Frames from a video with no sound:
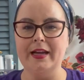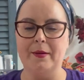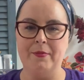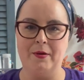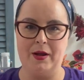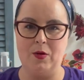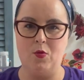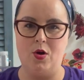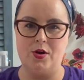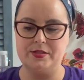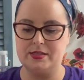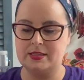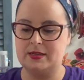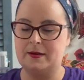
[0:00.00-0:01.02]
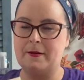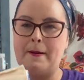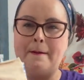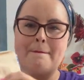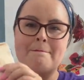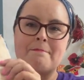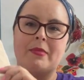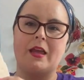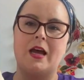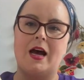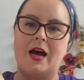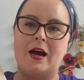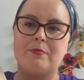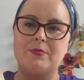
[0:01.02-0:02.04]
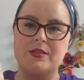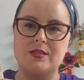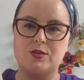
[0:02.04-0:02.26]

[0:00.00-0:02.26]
up on my walls. Um, but